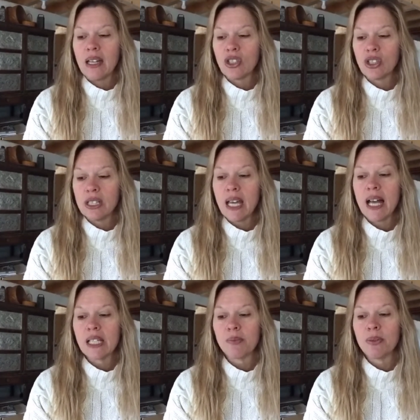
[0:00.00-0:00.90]
and she
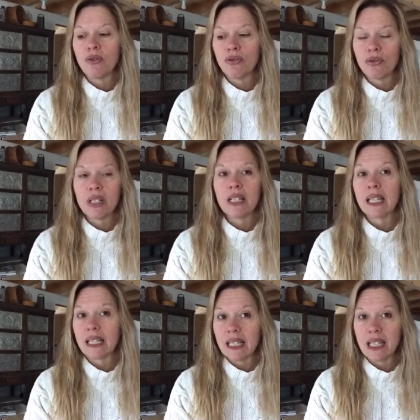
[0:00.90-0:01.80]
has been
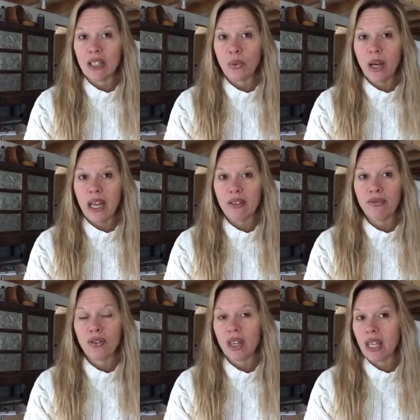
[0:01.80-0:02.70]
really leading the way
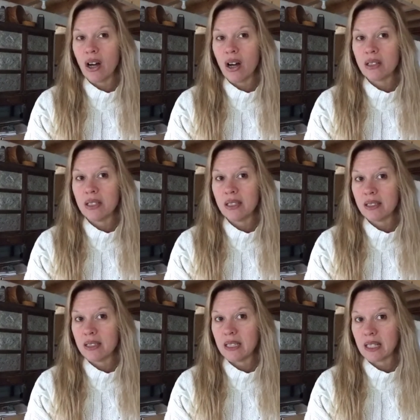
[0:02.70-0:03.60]
for the
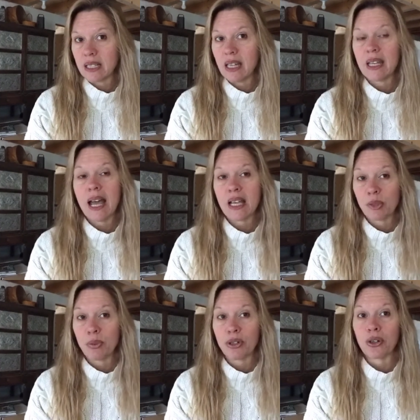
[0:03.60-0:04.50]
autistic and
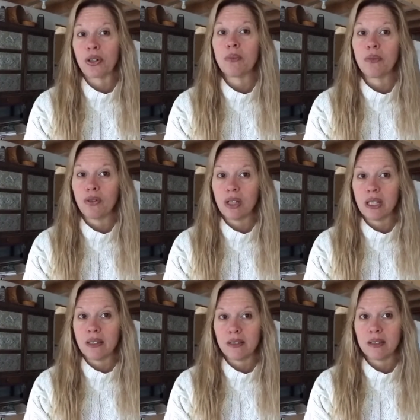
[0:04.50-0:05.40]
Asperger
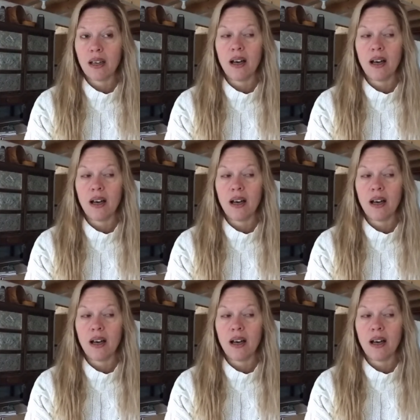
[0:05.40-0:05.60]
communities.